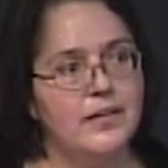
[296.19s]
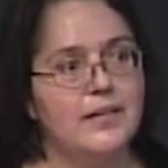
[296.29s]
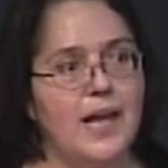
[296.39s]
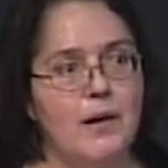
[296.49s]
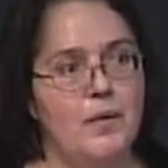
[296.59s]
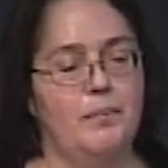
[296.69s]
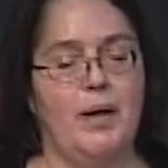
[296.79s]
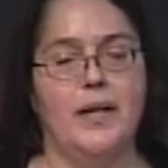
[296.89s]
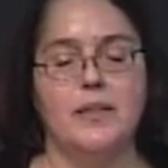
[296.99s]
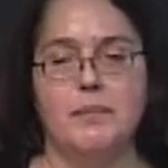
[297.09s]
That went by
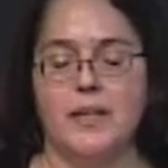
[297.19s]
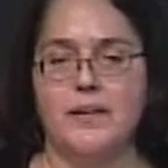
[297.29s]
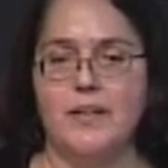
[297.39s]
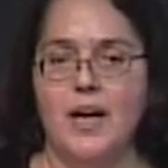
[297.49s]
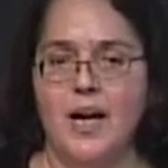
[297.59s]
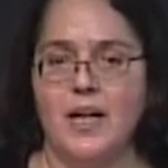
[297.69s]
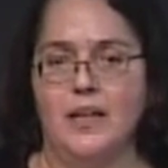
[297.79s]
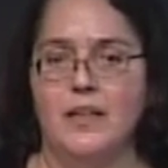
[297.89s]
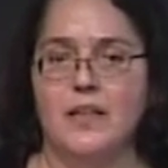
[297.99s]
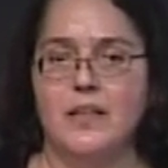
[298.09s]
in the blink of an eye.
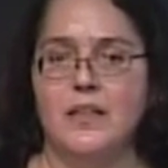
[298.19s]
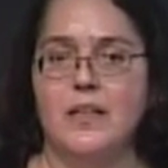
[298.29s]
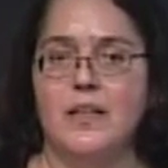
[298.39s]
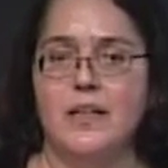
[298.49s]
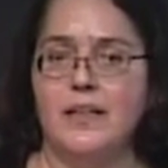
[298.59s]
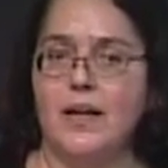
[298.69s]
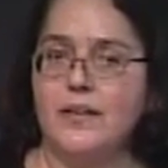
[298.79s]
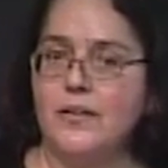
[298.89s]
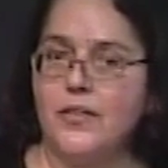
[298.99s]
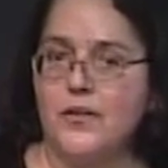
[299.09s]
And how
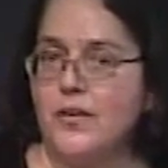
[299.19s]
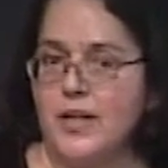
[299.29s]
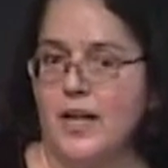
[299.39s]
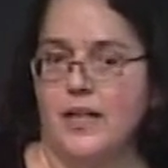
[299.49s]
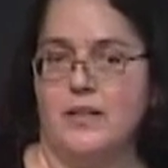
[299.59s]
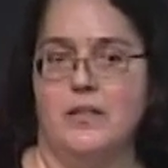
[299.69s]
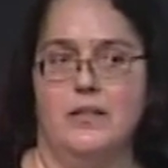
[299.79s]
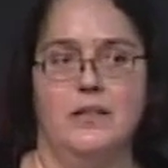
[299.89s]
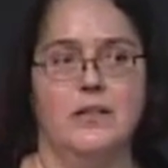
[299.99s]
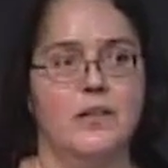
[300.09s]
did 38
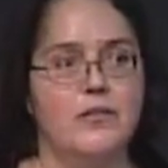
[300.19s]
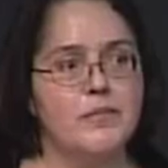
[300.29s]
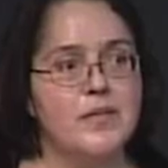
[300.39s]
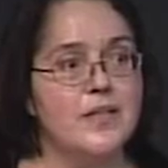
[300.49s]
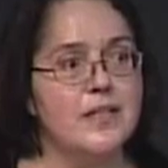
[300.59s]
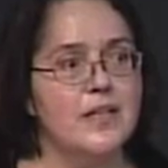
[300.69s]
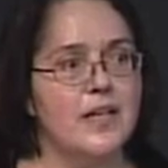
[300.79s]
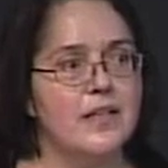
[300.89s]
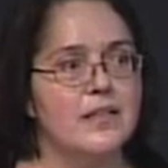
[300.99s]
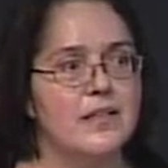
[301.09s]
look 68?
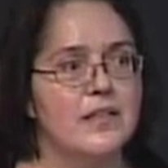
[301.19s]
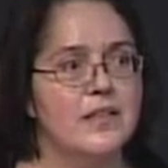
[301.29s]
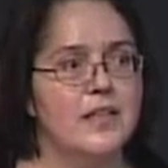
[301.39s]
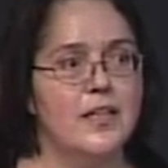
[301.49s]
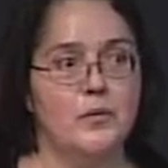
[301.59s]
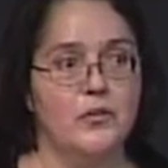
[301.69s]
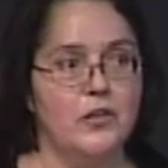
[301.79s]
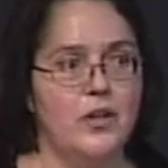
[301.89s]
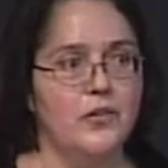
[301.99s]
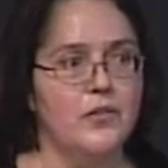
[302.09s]
It was
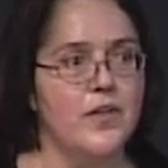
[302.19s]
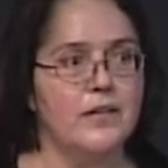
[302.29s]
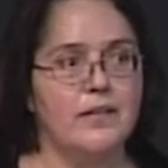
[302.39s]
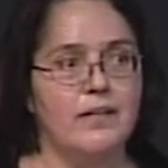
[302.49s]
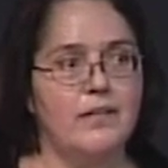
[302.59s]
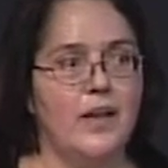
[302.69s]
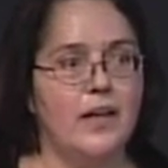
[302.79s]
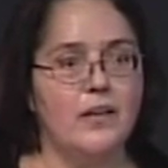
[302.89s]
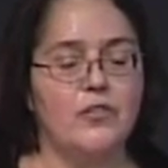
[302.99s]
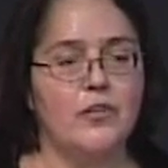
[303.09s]
closer than 68
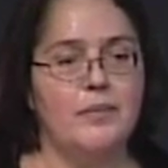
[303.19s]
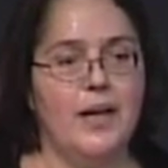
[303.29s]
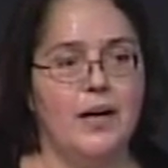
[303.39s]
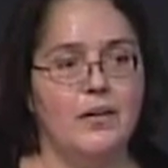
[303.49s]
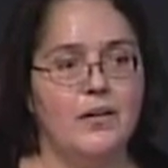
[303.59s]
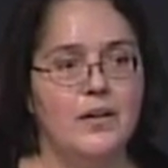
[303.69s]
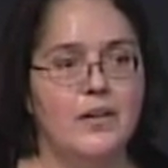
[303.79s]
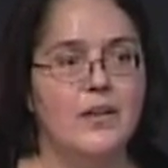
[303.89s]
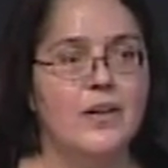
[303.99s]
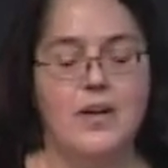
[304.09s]
is from now.
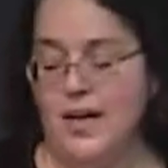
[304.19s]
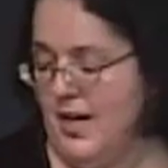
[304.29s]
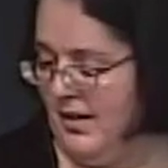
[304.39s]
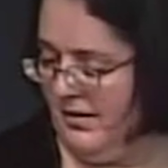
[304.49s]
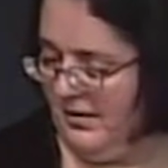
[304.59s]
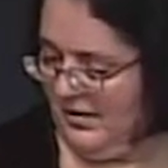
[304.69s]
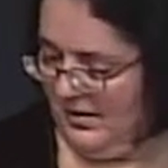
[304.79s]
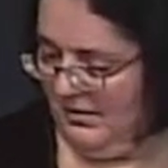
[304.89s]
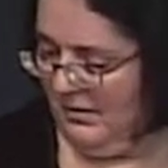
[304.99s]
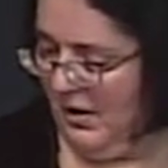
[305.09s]
And
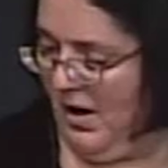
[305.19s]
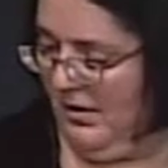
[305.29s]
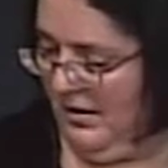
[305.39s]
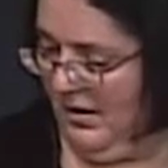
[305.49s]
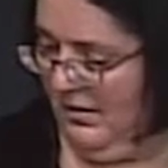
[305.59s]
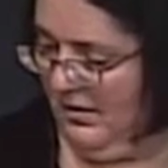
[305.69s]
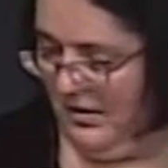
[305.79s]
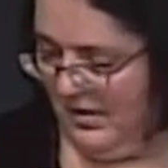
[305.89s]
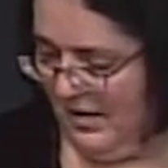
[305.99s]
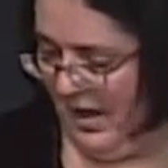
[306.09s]
we all know,
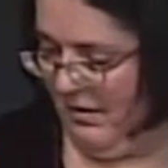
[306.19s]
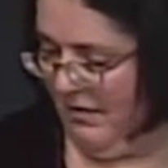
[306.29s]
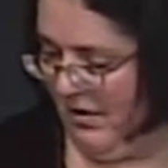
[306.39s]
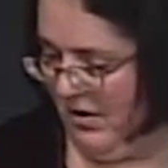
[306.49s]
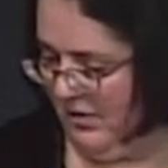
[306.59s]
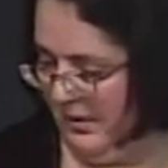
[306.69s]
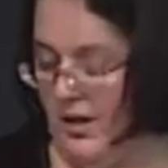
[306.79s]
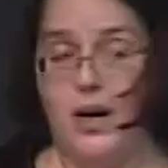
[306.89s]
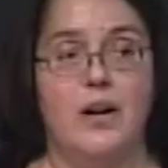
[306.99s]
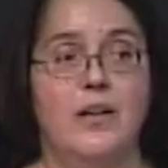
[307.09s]
however old we
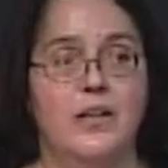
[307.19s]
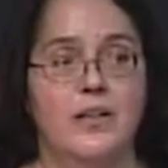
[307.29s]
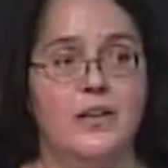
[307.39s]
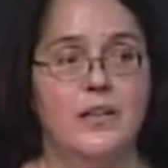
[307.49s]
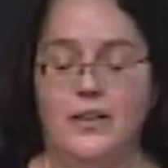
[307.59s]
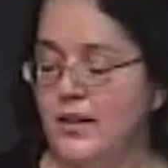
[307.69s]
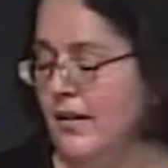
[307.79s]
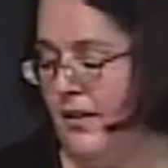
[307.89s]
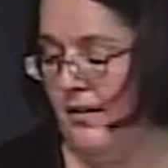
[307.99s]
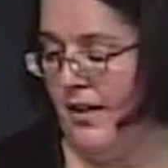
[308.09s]
are,
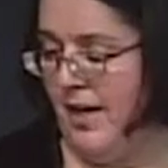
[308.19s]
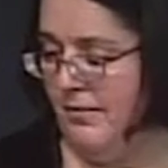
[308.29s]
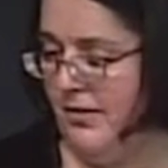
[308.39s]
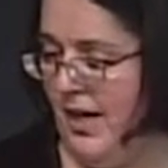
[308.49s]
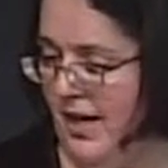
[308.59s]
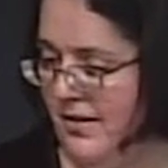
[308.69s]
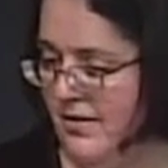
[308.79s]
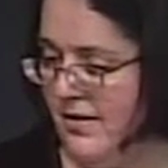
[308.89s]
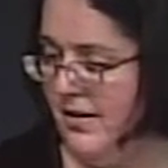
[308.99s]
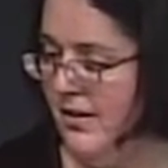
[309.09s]
that time
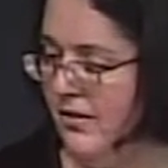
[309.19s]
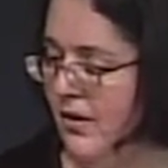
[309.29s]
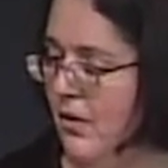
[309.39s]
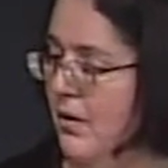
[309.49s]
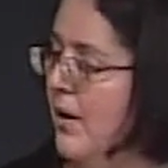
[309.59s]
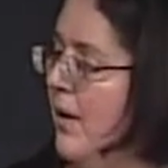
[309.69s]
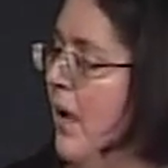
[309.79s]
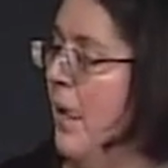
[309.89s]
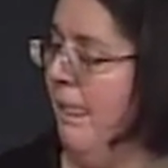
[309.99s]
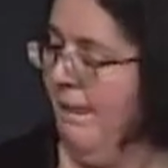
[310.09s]
flies. So
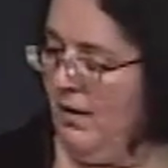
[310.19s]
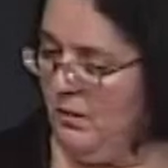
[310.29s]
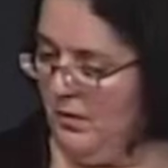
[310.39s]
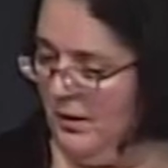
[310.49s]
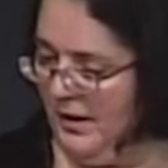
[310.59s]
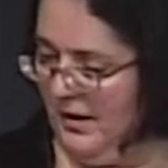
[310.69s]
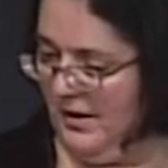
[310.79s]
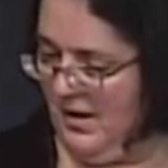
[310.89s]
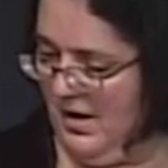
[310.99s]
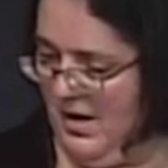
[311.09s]
we're really
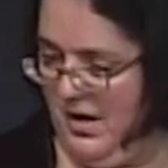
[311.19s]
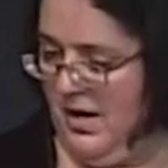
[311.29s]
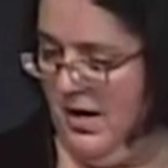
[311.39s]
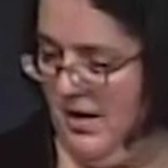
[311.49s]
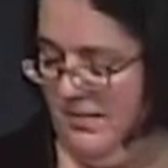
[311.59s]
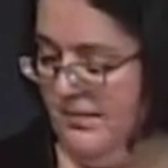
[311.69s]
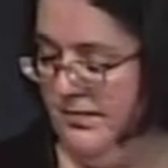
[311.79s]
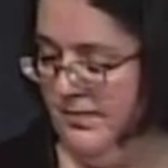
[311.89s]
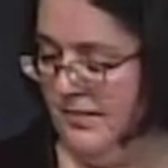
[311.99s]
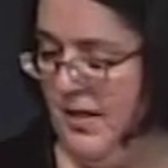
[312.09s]
uh,
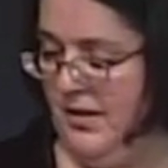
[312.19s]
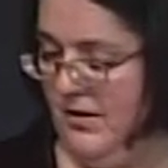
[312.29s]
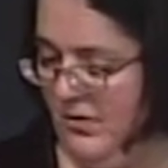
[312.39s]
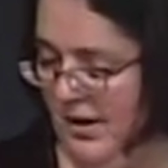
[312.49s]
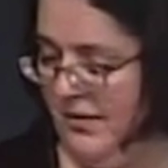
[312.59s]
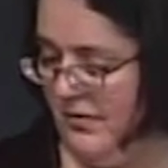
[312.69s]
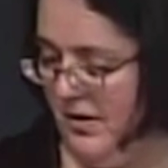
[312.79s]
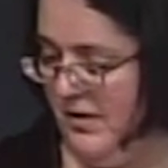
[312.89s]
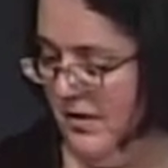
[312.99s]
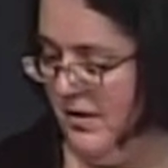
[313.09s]

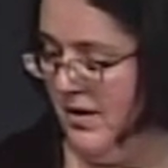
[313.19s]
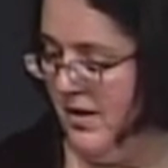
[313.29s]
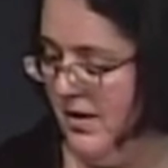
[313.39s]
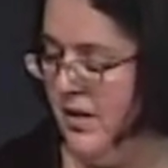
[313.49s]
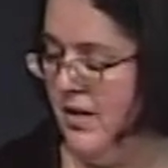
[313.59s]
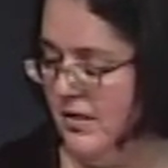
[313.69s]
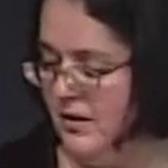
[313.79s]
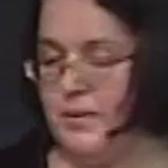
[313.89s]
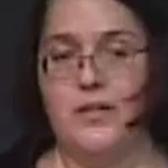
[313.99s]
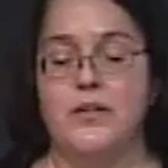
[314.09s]
grateful to
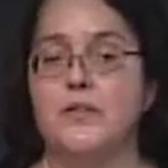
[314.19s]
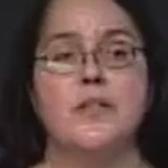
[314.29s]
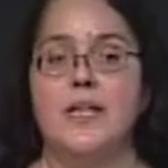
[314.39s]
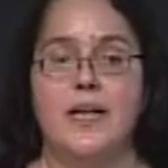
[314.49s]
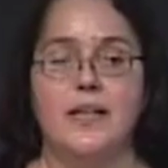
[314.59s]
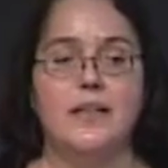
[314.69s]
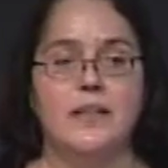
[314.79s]
be here today.